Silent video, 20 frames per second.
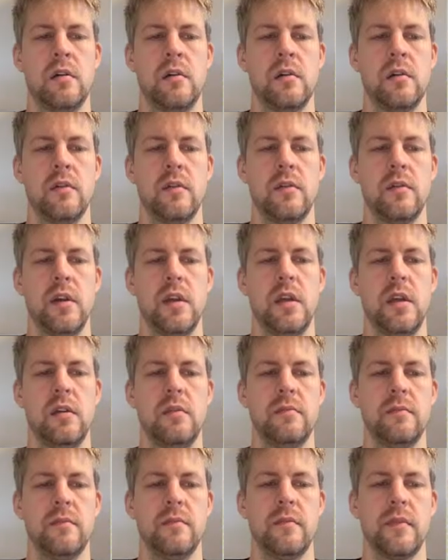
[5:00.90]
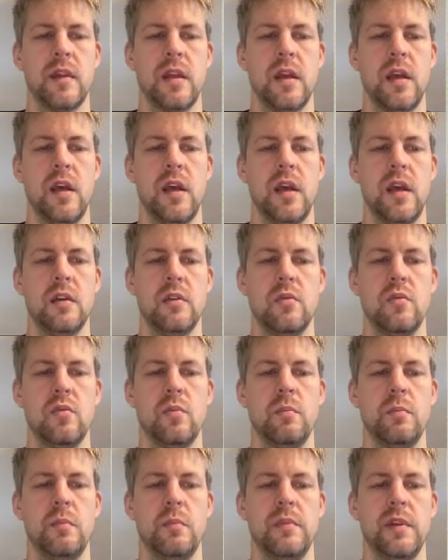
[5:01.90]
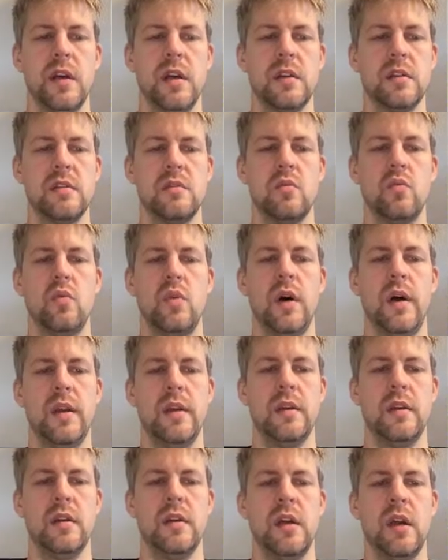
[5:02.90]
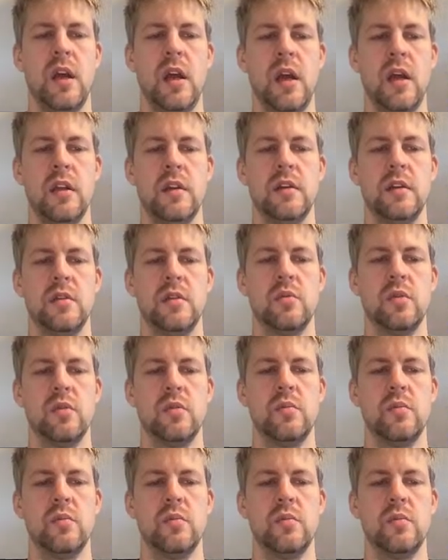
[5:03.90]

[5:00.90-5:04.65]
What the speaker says: 3, and -1, and it will